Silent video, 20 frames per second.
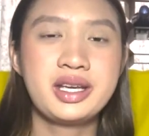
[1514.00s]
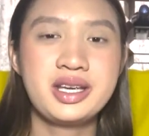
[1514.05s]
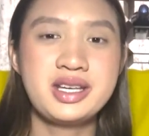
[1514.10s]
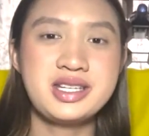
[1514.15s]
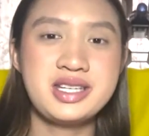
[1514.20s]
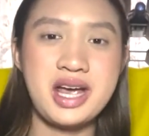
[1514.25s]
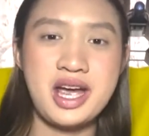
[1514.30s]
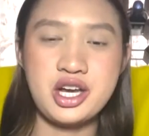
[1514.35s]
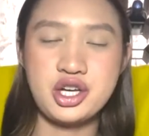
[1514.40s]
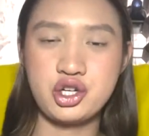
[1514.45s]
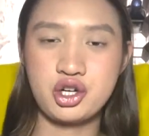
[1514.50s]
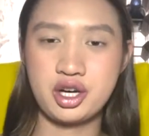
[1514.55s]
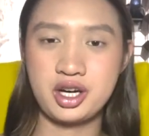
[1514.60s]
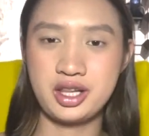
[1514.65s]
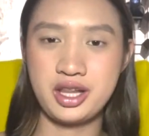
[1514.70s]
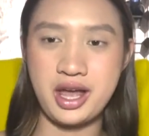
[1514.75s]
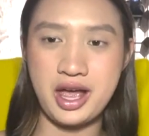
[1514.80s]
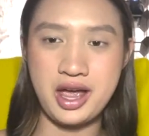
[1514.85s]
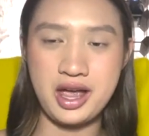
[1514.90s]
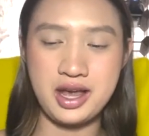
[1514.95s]
Sandra
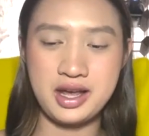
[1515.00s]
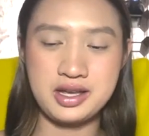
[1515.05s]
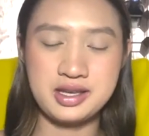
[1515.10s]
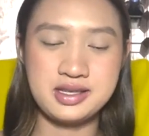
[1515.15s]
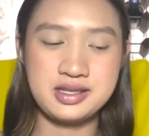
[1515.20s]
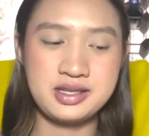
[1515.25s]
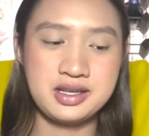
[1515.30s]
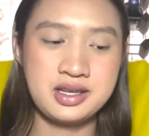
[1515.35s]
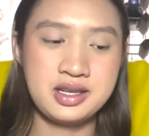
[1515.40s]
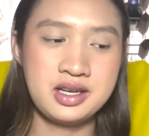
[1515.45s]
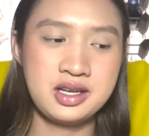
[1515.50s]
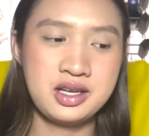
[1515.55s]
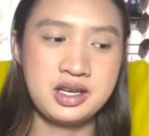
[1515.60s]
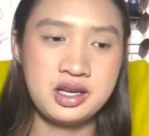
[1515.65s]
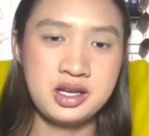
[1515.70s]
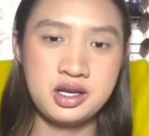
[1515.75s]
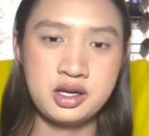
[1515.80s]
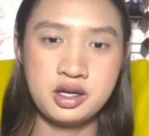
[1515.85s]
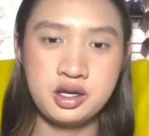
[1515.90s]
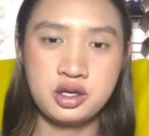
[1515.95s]
Clare's
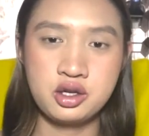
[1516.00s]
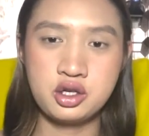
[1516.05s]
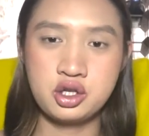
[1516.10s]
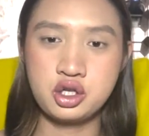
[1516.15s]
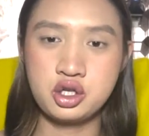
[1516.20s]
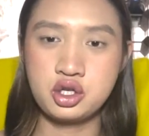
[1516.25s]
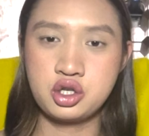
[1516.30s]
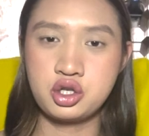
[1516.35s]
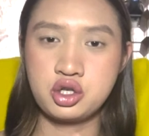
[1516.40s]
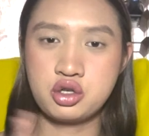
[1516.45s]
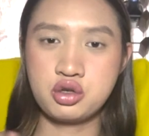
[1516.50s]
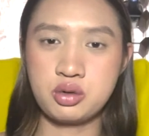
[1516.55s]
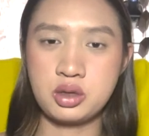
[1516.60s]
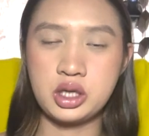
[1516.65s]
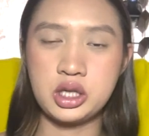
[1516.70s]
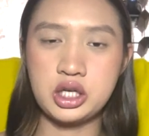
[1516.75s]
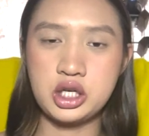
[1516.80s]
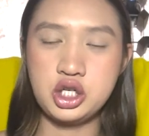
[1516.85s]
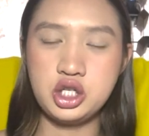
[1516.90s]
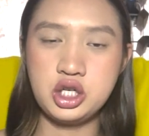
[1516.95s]

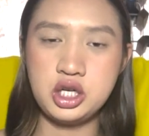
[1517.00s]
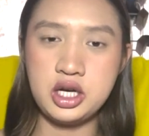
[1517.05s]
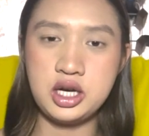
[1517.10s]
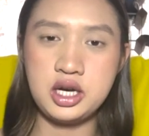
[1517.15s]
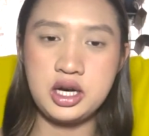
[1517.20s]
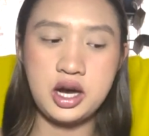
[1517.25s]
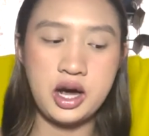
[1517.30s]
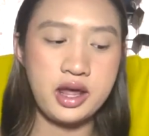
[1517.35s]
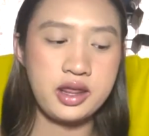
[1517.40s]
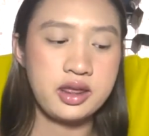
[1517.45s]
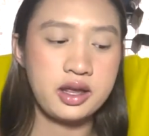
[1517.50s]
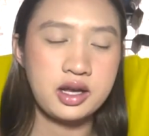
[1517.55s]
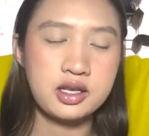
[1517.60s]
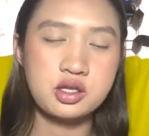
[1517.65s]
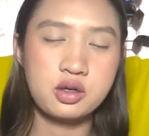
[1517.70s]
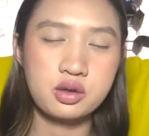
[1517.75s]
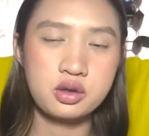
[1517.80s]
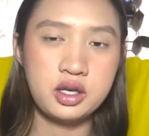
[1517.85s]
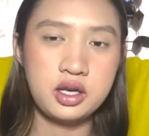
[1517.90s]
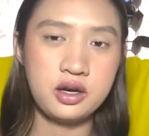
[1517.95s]
trilogy. I think it's
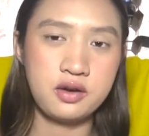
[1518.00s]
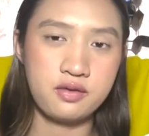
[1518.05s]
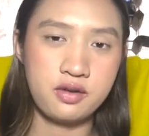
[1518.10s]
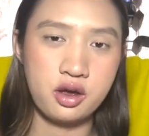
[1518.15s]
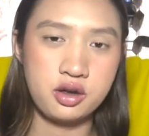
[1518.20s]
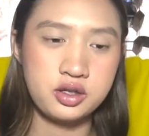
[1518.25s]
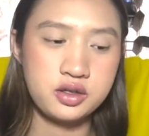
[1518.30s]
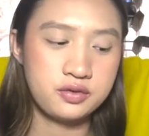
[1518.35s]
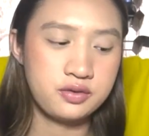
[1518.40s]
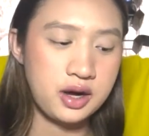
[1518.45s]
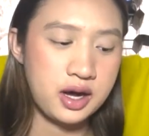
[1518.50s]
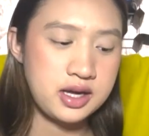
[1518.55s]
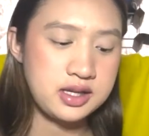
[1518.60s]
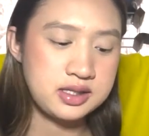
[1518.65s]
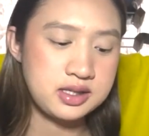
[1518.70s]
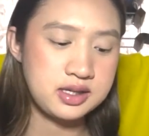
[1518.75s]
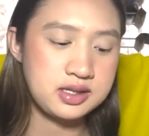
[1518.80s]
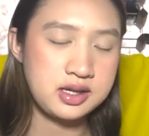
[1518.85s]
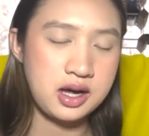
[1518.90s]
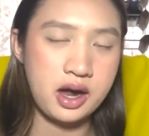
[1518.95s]
called The Infernal
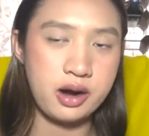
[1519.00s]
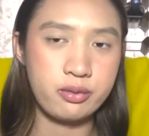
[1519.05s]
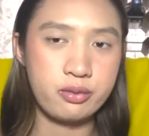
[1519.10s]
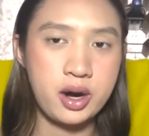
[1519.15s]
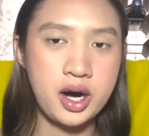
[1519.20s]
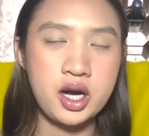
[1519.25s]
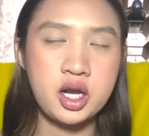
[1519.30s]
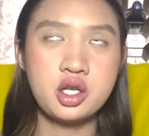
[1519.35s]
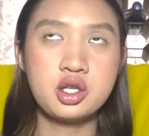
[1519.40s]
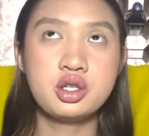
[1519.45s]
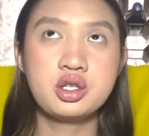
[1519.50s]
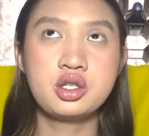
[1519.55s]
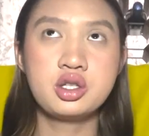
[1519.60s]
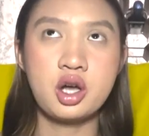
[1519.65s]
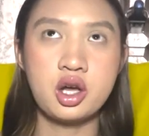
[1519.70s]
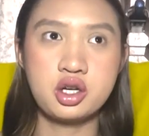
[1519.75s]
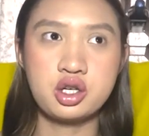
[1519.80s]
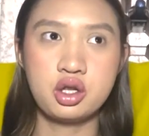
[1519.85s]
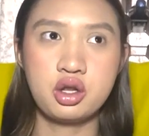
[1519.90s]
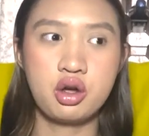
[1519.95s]
Devices. I read it
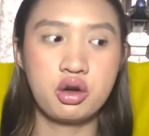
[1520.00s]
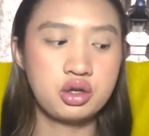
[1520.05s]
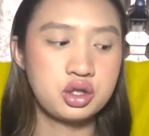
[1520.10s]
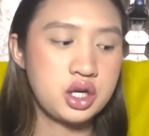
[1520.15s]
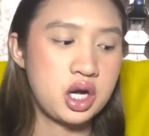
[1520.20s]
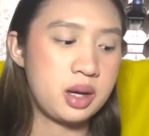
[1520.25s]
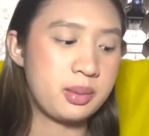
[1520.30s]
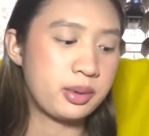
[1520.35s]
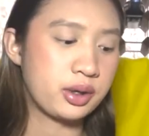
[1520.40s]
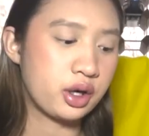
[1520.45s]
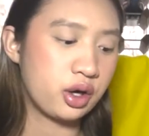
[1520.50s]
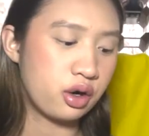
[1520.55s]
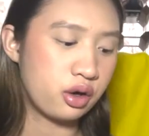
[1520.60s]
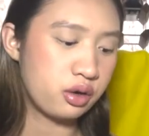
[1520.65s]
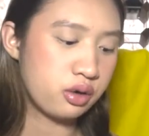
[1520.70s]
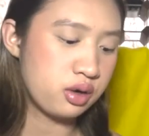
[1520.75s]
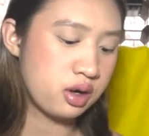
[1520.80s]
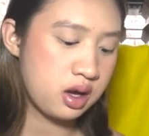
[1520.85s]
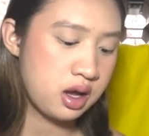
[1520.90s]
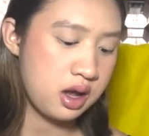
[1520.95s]
such a long time ago,
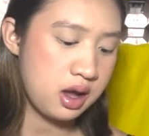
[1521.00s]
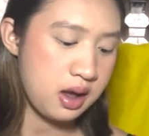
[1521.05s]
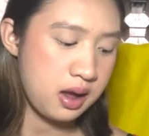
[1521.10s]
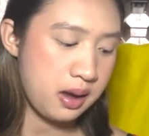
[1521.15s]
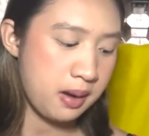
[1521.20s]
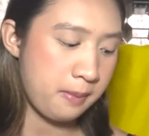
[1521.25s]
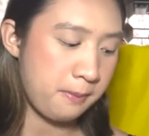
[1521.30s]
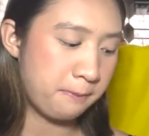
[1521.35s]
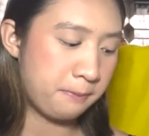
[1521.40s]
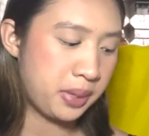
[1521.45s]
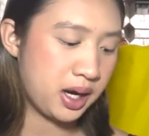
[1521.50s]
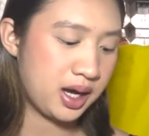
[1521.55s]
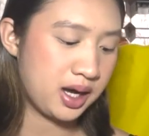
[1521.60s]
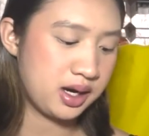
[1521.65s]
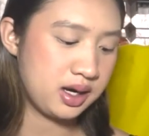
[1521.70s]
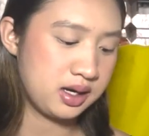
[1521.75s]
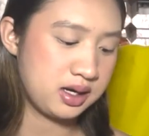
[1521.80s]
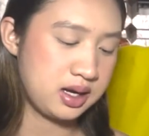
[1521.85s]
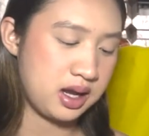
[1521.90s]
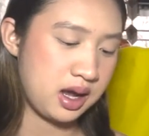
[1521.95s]
but
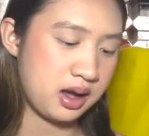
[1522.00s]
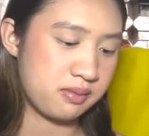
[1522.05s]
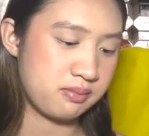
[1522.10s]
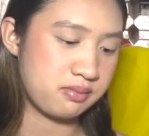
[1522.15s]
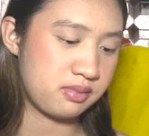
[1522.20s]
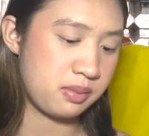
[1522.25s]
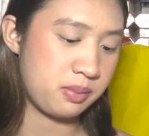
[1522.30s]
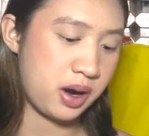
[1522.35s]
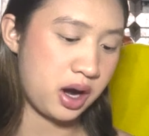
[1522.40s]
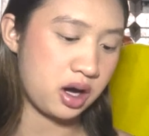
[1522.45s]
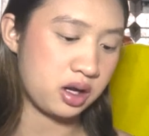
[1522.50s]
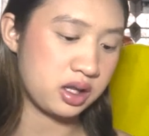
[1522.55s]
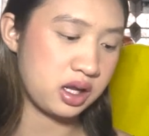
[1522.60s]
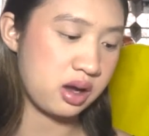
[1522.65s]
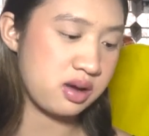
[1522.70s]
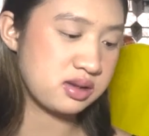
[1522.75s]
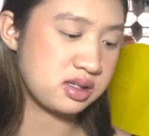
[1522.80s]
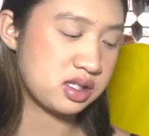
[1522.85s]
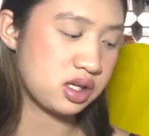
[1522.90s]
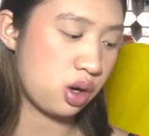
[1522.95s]
yeah, apparently I
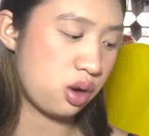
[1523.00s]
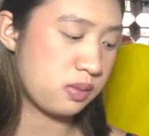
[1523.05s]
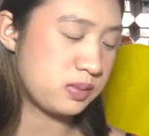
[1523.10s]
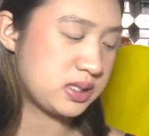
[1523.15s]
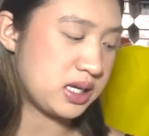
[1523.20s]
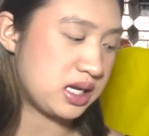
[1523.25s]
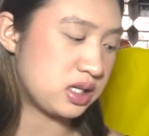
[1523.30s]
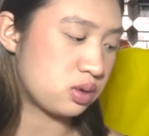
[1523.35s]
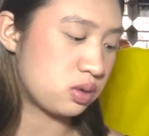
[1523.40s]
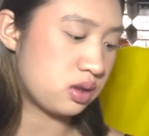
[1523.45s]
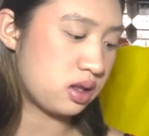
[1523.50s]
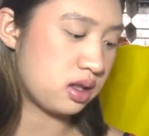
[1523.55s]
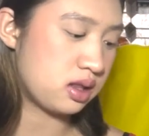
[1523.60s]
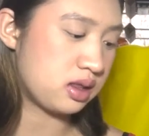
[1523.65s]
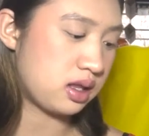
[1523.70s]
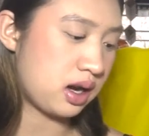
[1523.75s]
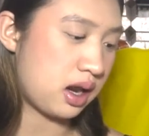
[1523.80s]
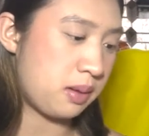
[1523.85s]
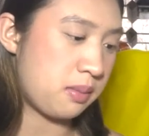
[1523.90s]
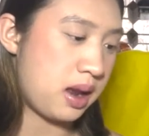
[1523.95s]
was so obsessed with it
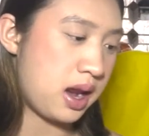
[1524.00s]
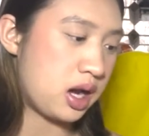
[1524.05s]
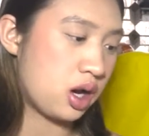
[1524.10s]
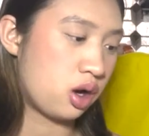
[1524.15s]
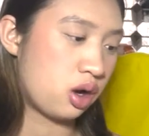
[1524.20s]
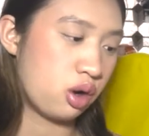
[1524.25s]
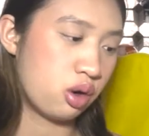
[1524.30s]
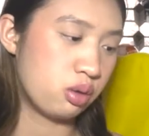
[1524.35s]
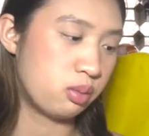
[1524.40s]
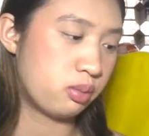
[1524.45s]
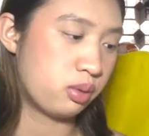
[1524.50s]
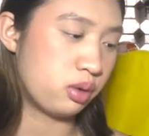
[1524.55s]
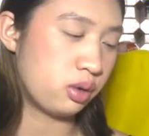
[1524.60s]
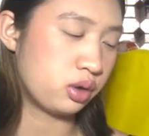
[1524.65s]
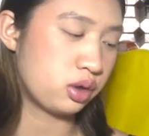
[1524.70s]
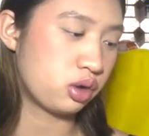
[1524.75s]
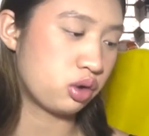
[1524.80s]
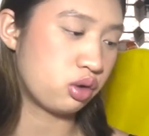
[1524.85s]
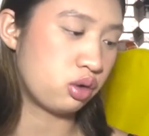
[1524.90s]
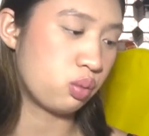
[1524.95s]
that I made a whole
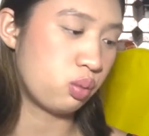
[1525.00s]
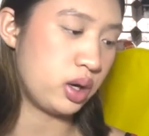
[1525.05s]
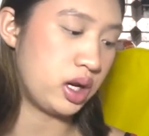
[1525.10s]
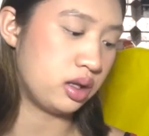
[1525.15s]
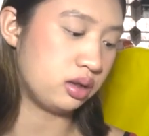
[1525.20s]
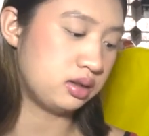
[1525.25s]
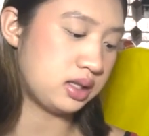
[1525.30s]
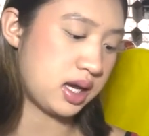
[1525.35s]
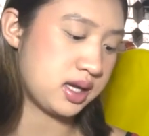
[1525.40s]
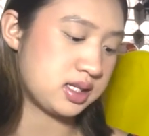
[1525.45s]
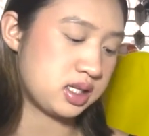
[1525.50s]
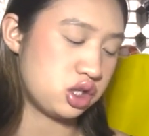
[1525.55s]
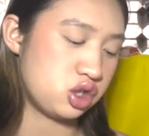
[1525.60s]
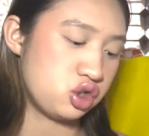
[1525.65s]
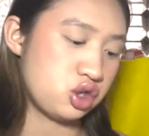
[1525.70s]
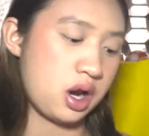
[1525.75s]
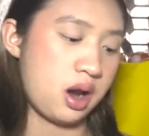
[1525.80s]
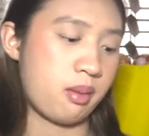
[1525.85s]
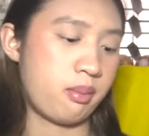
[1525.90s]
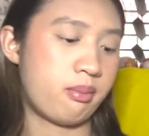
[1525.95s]
board Goodwill test
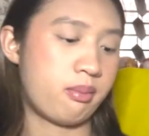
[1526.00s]
jam.